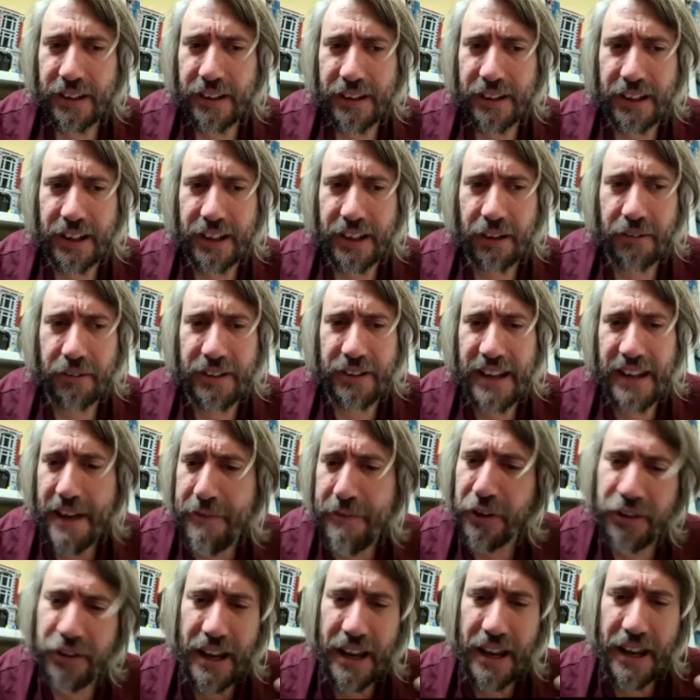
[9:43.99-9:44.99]
you know,
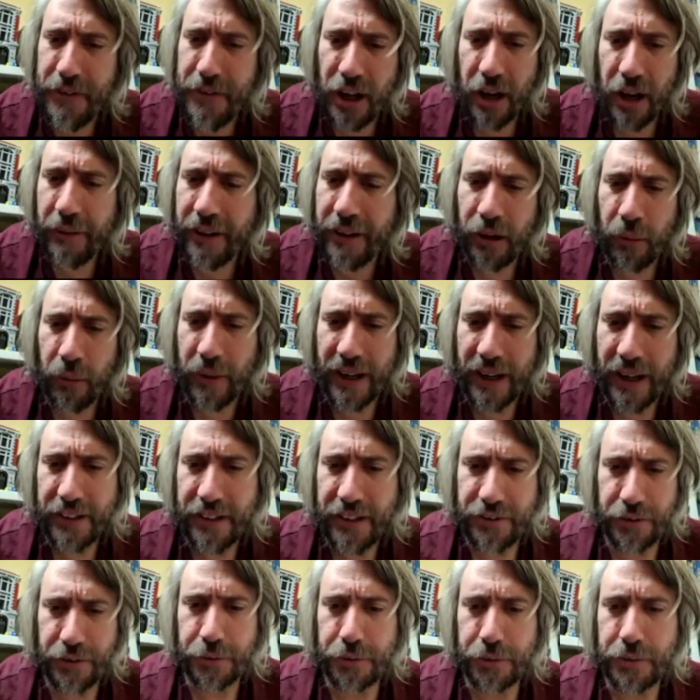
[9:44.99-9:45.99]
never never going away
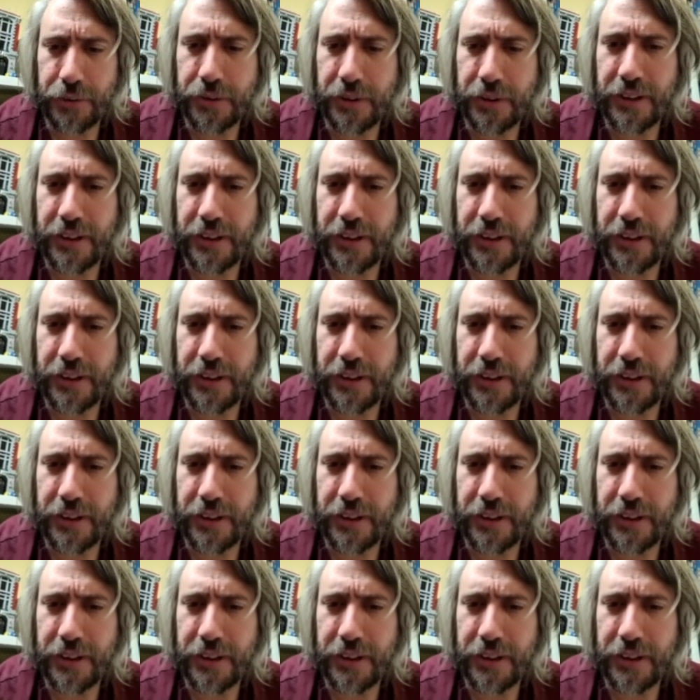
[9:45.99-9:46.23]
at all.